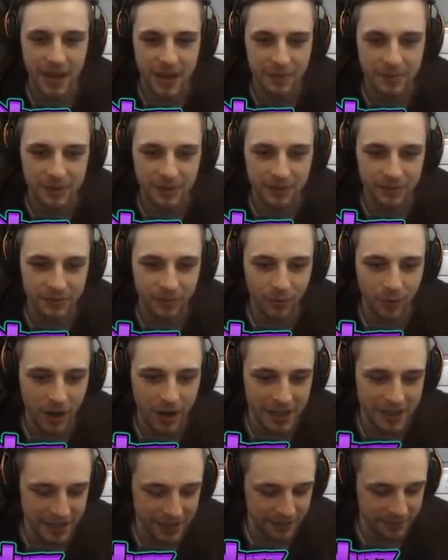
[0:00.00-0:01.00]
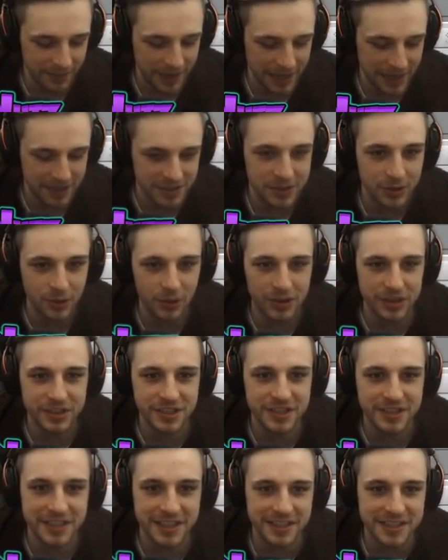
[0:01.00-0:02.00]
I've been wanting a Megatorch
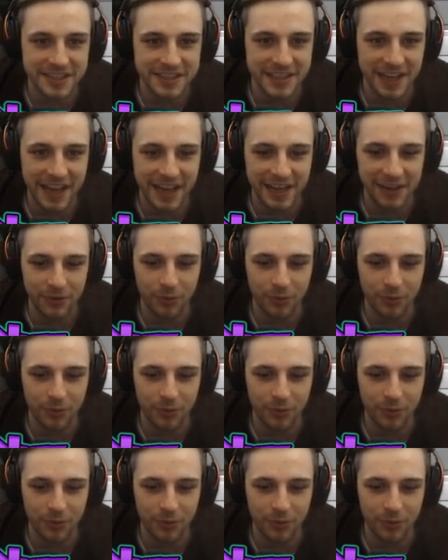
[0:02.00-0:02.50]
since day